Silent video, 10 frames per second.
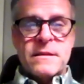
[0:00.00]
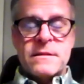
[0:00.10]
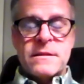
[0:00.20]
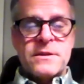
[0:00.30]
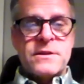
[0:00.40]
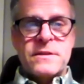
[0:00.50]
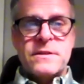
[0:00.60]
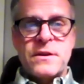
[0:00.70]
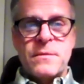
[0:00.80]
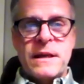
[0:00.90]
touched on
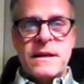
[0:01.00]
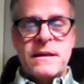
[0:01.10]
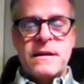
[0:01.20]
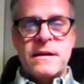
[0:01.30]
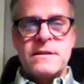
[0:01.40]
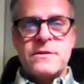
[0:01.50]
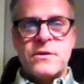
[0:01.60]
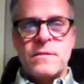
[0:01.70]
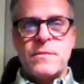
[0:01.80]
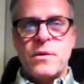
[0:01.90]
so many
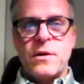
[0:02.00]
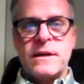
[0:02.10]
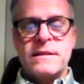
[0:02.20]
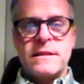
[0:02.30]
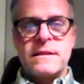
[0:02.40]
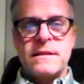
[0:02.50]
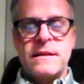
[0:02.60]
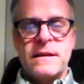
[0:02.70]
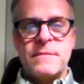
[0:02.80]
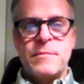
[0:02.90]
strong points, and
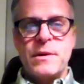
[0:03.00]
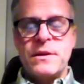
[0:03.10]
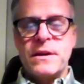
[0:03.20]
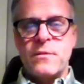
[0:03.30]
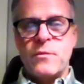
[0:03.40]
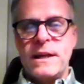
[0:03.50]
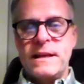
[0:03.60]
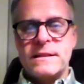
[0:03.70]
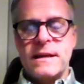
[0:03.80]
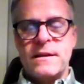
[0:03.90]
building on what
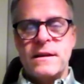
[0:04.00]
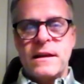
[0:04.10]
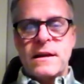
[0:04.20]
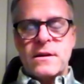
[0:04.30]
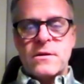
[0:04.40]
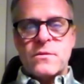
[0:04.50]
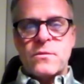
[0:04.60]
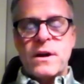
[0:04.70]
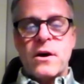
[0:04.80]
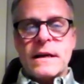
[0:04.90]
he said,
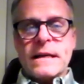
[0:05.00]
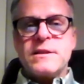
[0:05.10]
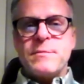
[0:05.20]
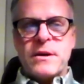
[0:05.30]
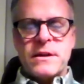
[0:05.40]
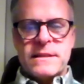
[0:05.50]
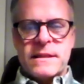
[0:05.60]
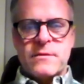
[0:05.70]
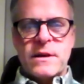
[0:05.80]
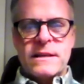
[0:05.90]
we are
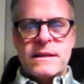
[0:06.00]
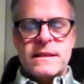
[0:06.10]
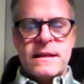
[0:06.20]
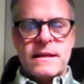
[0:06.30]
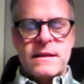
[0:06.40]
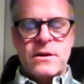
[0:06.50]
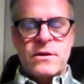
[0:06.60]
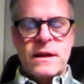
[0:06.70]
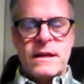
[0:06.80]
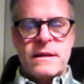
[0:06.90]
experiencing what he said,
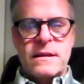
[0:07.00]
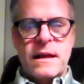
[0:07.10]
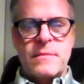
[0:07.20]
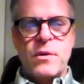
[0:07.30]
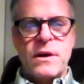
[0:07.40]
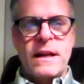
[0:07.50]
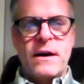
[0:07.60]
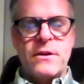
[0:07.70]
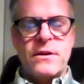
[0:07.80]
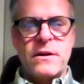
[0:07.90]
had pointed
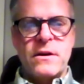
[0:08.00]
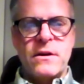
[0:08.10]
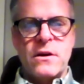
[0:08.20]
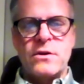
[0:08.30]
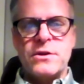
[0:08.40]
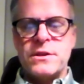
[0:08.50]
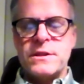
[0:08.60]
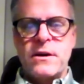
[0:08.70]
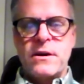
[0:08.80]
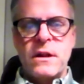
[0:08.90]
out on a larger
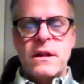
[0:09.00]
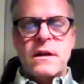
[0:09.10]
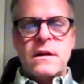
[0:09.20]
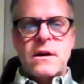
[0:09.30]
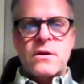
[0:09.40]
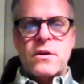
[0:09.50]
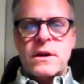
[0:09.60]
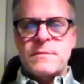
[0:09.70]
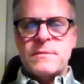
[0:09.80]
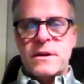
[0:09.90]
scale
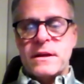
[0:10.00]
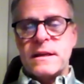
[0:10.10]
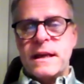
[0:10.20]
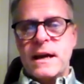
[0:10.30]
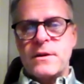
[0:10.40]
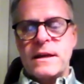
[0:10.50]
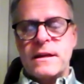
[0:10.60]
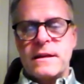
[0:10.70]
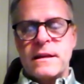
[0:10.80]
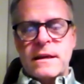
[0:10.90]
across Marion County.
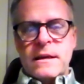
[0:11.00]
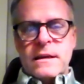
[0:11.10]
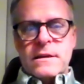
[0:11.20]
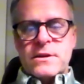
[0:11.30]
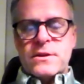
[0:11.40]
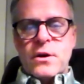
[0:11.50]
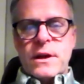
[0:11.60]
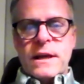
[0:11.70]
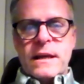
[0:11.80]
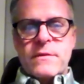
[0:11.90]
And just
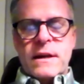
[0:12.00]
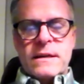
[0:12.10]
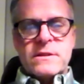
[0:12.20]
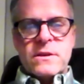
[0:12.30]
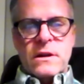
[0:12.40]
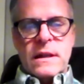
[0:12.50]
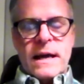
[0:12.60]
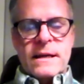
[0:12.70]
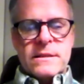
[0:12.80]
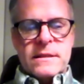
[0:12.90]
noting, even I saw
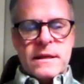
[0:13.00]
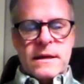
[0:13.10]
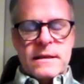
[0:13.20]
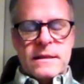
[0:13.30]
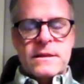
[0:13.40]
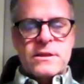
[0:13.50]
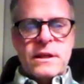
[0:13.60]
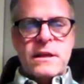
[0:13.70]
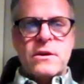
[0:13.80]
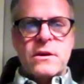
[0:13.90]
in this
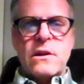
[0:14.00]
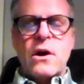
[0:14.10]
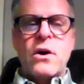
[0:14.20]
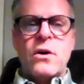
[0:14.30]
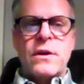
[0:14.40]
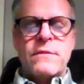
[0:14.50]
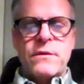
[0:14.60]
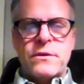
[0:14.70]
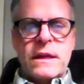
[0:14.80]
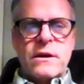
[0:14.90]
year alone, if
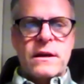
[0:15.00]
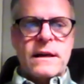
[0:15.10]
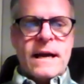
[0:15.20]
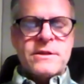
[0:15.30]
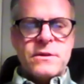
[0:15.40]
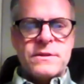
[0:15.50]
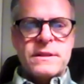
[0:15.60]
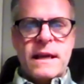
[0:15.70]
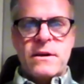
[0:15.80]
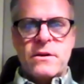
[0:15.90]
you think on a national
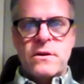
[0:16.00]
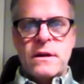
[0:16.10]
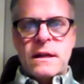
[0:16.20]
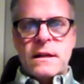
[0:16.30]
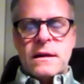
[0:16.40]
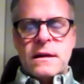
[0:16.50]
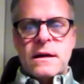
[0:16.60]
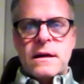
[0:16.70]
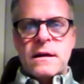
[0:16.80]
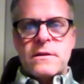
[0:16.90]
scale,
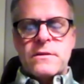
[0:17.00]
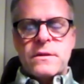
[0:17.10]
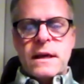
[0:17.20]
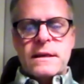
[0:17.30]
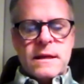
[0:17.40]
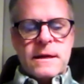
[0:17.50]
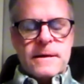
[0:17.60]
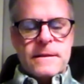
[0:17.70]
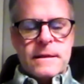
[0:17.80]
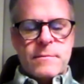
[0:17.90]

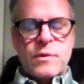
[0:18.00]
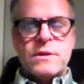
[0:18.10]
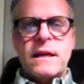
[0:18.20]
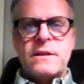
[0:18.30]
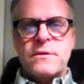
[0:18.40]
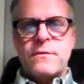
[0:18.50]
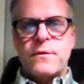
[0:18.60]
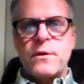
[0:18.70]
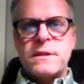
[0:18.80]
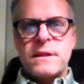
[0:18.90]
the percentage of
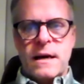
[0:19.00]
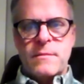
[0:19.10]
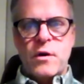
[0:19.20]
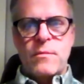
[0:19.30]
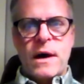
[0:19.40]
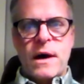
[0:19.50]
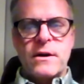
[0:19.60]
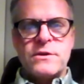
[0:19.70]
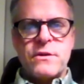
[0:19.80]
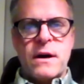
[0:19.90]
first-time home
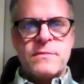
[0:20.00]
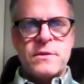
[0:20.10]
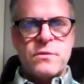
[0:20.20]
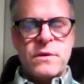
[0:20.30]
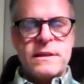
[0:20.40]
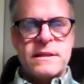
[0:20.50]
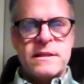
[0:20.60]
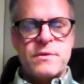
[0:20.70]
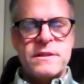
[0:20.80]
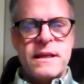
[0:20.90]
buyers dropped to
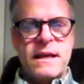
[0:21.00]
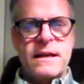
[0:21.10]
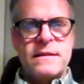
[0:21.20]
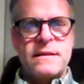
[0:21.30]
26%